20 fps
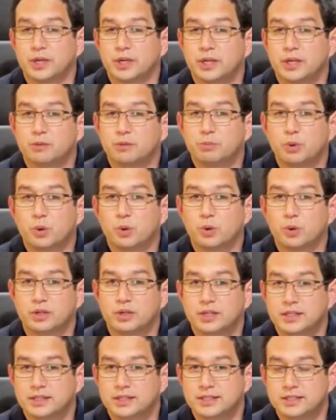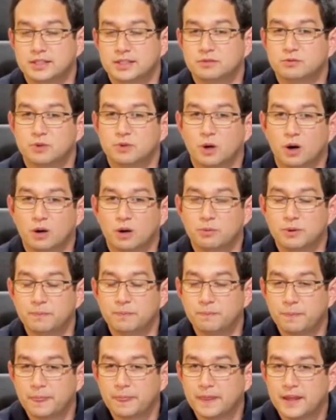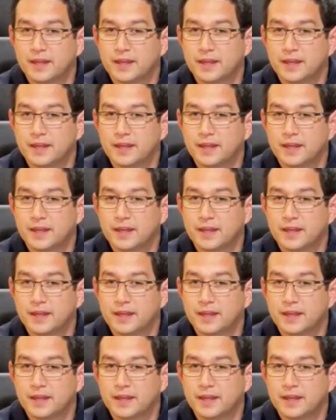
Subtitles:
really important in this environment.